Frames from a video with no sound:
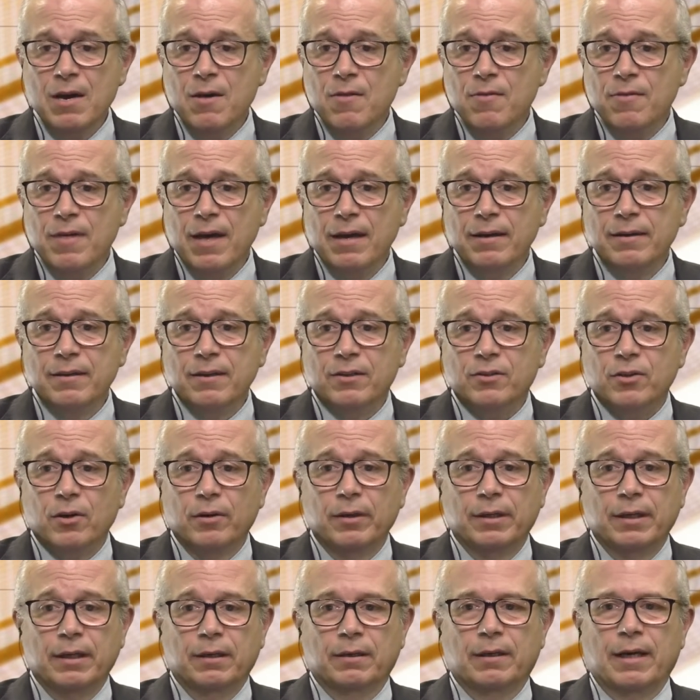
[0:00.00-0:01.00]
Then
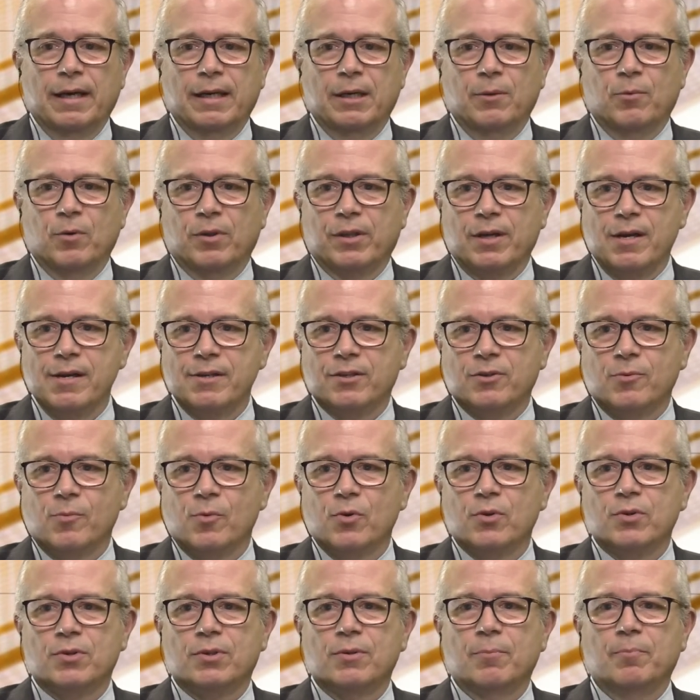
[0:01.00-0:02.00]
certainly aligning with
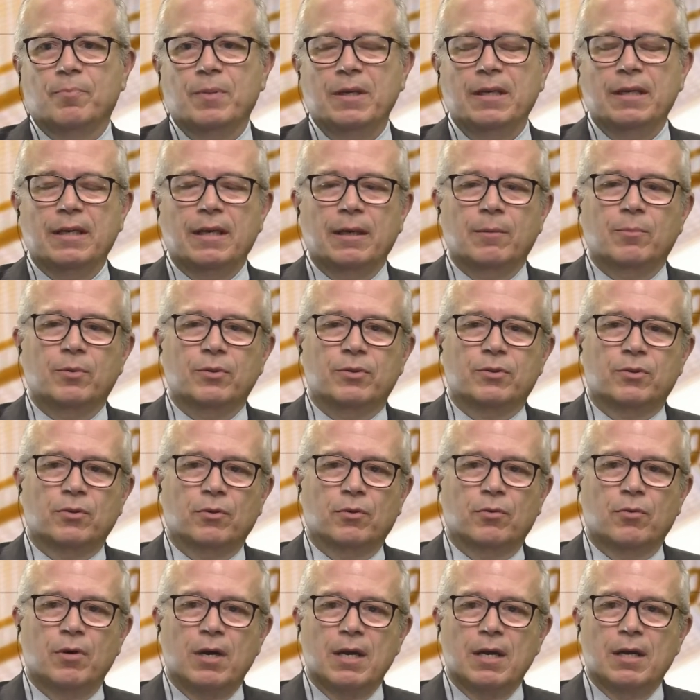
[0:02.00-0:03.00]
customers, being able
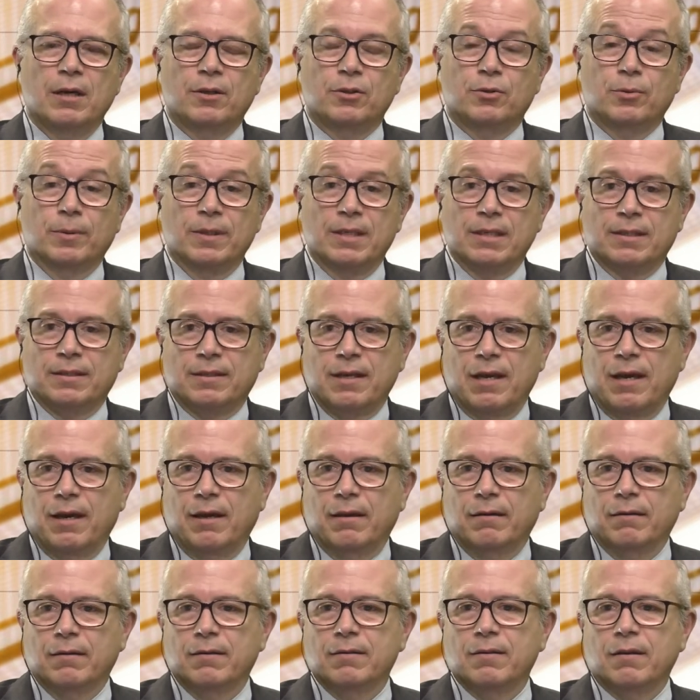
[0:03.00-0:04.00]
to
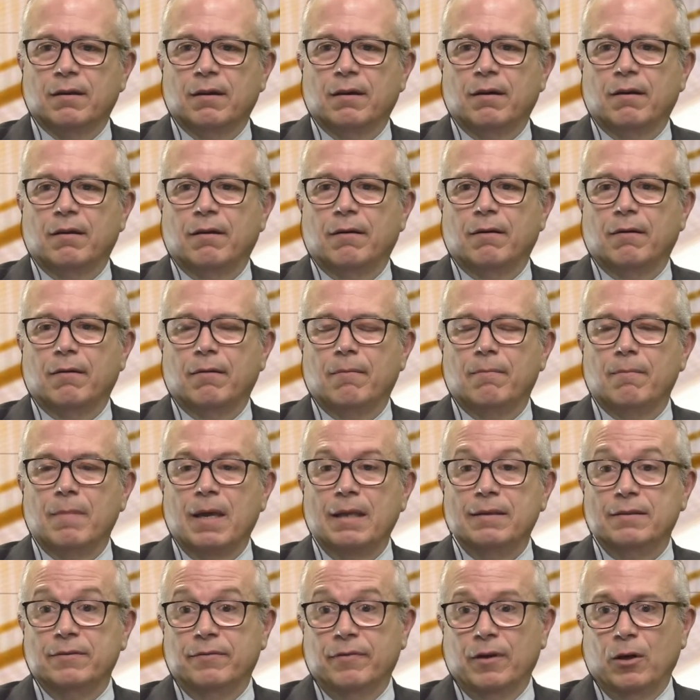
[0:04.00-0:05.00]
understand
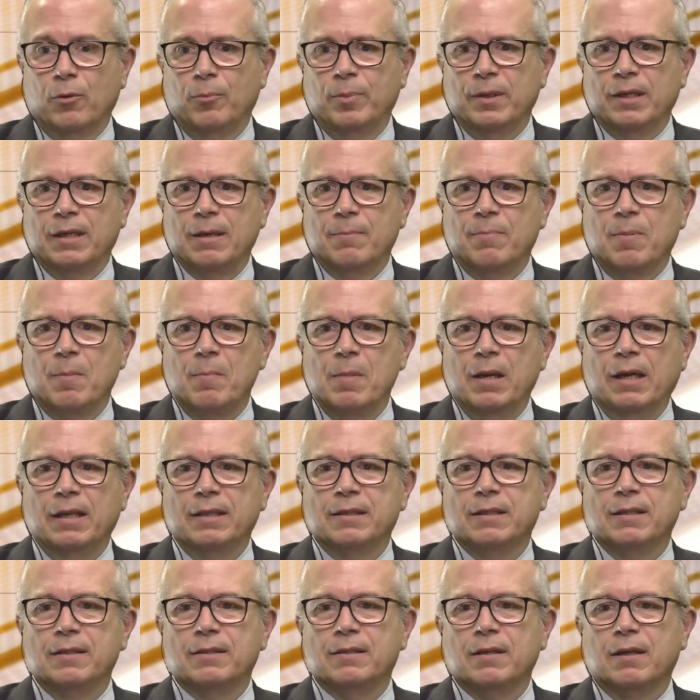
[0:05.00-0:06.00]
and developing
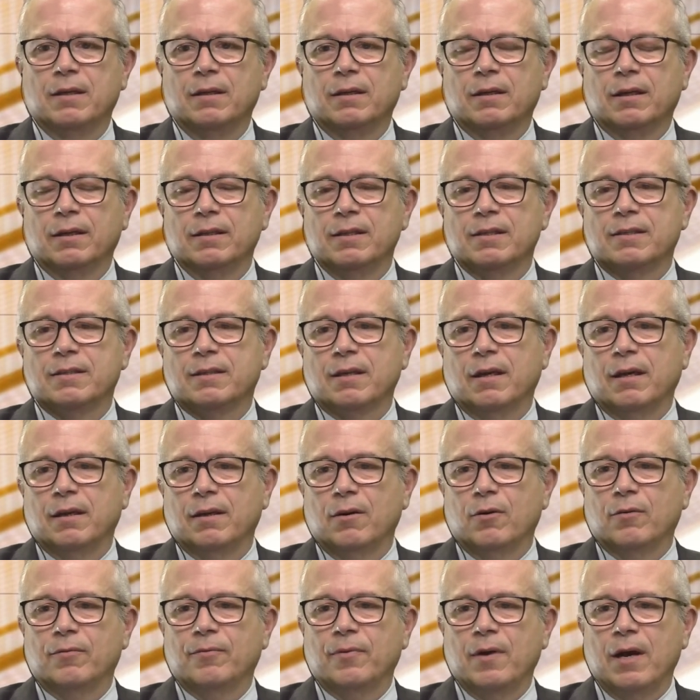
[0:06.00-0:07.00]
capabilities, understand
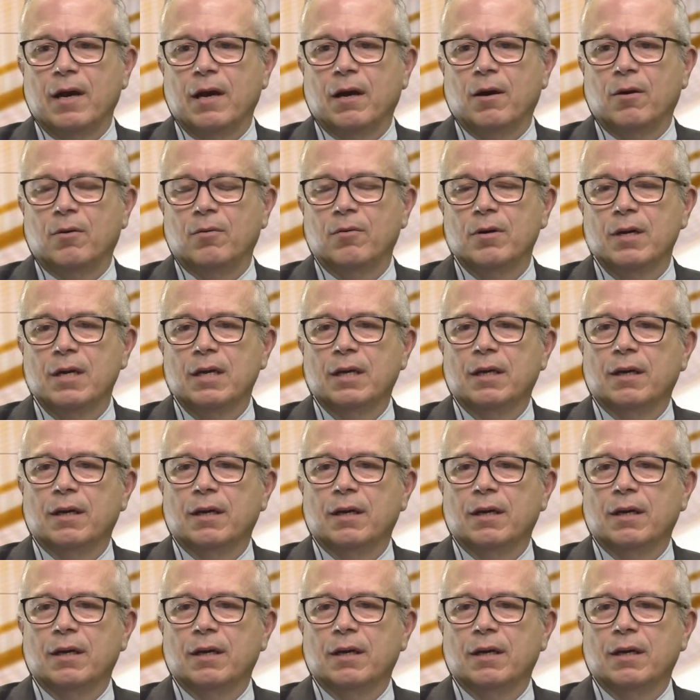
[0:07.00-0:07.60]
of how